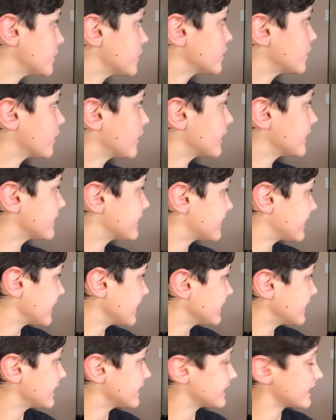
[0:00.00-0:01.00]
So I
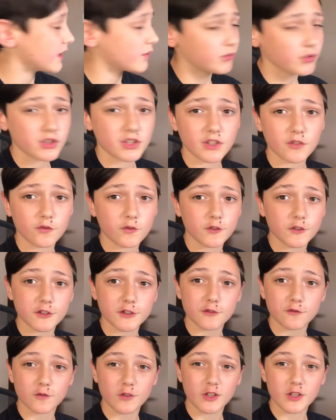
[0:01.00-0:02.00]
think that's everything for
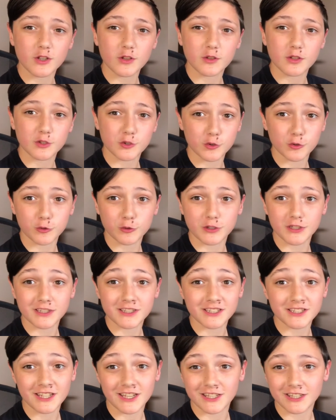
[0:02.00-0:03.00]
this video that you'll need
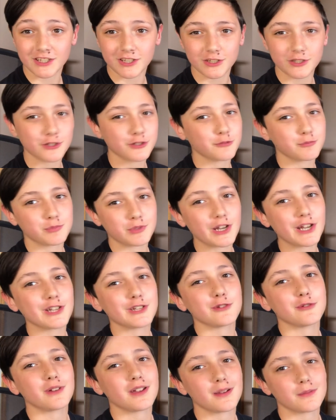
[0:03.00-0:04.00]
to take care of your brand
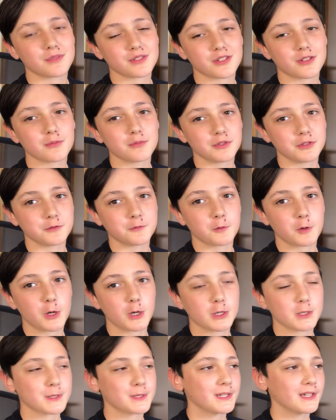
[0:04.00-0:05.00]
new Amazon milk
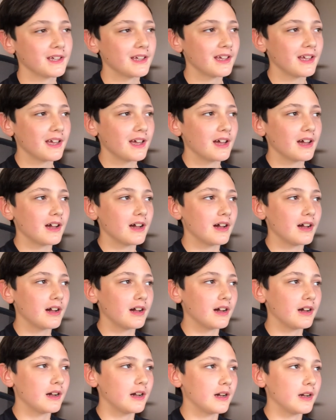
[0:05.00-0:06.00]
frogs.
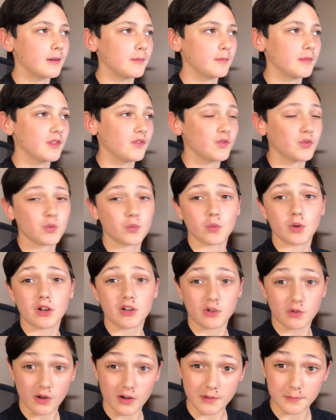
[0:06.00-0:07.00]
If you
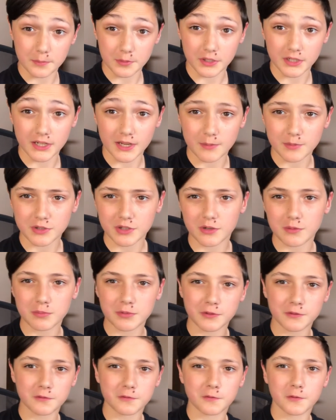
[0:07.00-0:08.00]
want to know how to breed Amazon
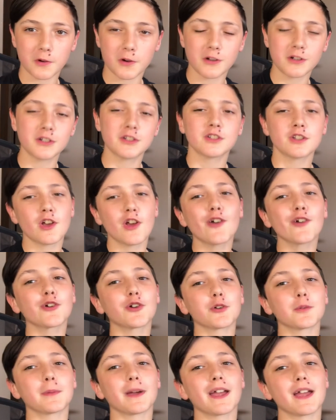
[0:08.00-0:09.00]
milk frogs,
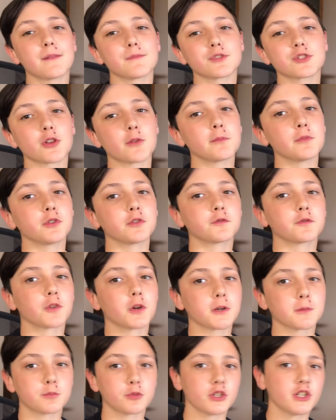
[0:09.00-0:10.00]
go to my Amazon milk
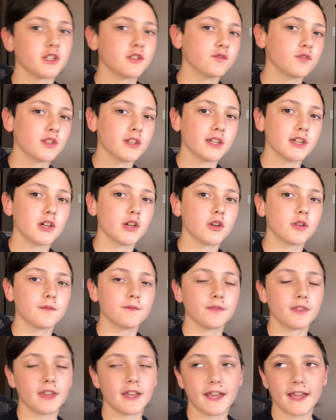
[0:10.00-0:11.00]
frog breeding video,
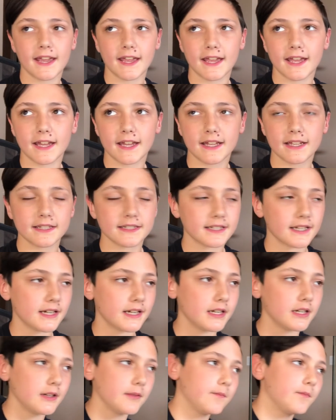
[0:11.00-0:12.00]
and
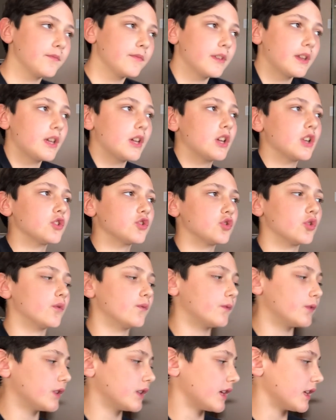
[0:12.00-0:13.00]

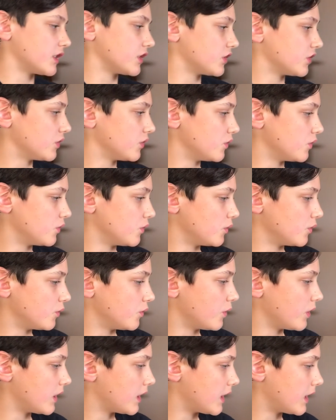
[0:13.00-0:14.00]
don't forget to